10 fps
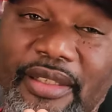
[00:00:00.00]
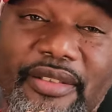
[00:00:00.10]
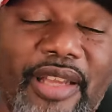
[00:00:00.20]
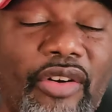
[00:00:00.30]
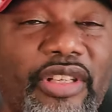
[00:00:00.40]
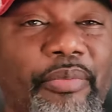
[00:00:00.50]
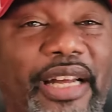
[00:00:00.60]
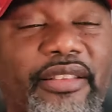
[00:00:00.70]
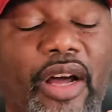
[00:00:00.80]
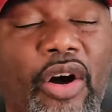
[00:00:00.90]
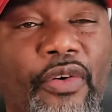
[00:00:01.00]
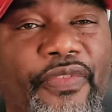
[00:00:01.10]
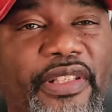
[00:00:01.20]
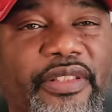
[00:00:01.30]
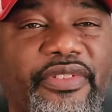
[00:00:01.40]
talking about the
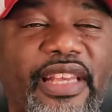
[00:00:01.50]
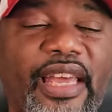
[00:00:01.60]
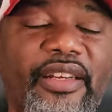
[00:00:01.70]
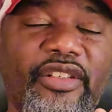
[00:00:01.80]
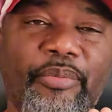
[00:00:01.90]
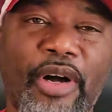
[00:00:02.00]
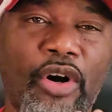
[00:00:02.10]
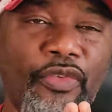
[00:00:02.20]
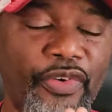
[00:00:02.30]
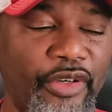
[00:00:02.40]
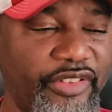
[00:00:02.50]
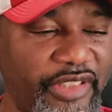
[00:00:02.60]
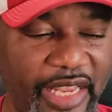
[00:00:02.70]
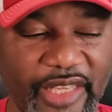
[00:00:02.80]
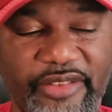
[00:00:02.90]
offensive side of the ball first,
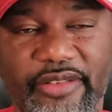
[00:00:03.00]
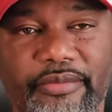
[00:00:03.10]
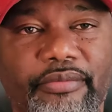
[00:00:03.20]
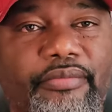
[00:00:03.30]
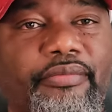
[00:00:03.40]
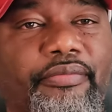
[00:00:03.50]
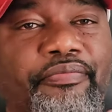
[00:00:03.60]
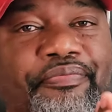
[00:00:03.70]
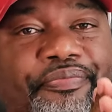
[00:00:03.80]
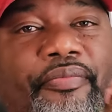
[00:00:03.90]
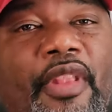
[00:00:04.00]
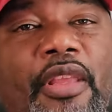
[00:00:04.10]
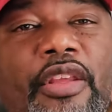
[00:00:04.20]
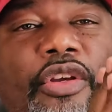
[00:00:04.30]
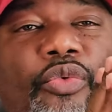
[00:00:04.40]
yes.
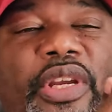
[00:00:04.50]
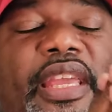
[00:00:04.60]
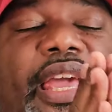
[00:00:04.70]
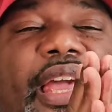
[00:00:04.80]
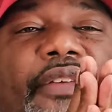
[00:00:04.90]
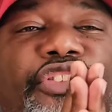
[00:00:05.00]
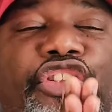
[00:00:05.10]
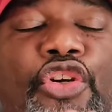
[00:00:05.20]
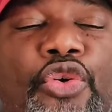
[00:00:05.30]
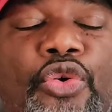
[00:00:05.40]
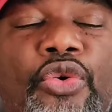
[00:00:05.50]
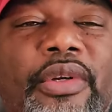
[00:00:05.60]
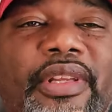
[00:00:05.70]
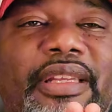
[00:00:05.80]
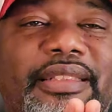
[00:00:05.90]
We have two
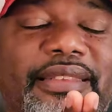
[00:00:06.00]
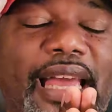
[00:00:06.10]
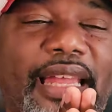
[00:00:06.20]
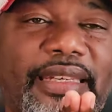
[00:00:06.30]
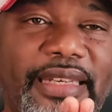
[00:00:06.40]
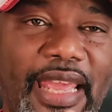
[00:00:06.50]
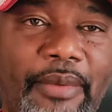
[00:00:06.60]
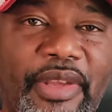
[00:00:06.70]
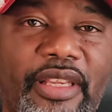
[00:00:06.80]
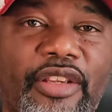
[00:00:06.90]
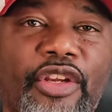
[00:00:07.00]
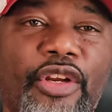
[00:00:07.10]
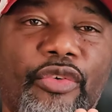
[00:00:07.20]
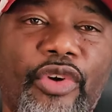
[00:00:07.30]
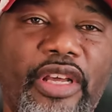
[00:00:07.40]
dynamic
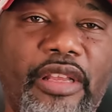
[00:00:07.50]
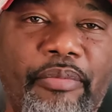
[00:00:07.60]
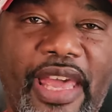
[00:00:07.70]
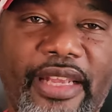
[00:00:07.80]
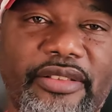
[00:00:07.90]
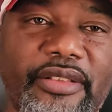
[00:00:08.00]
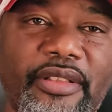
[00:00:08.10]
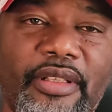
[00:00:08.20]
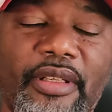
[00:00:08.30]
running backs,